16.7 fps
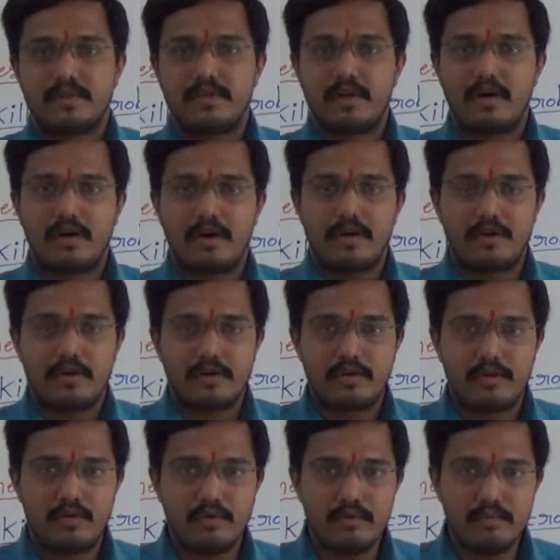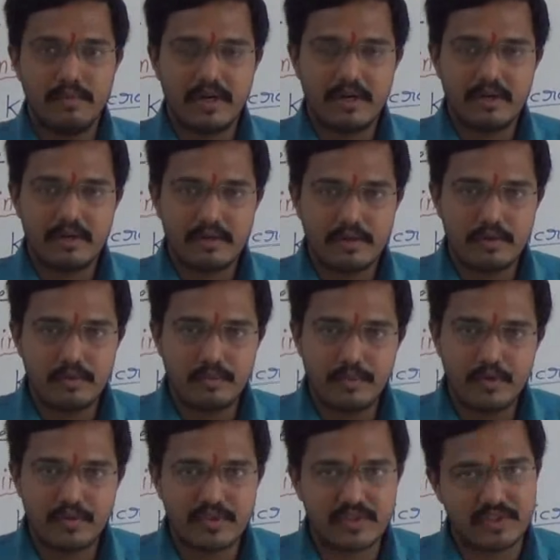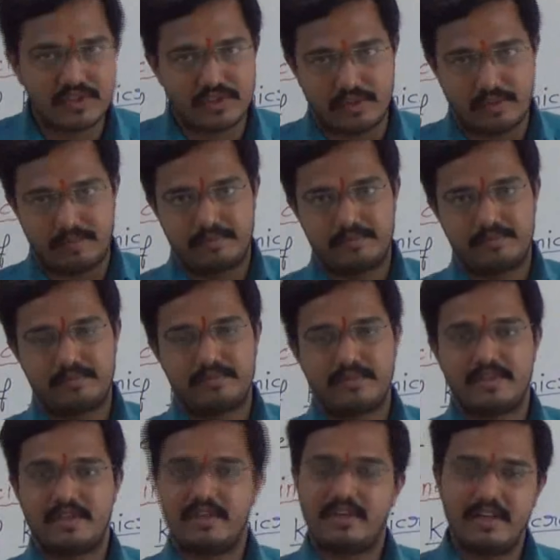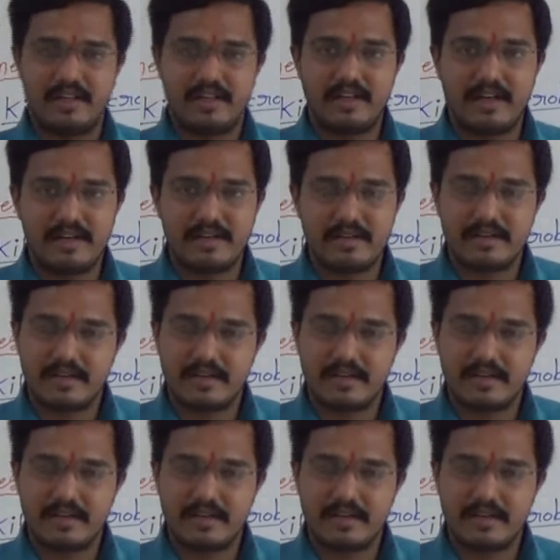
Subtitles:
the human immune system. Till then,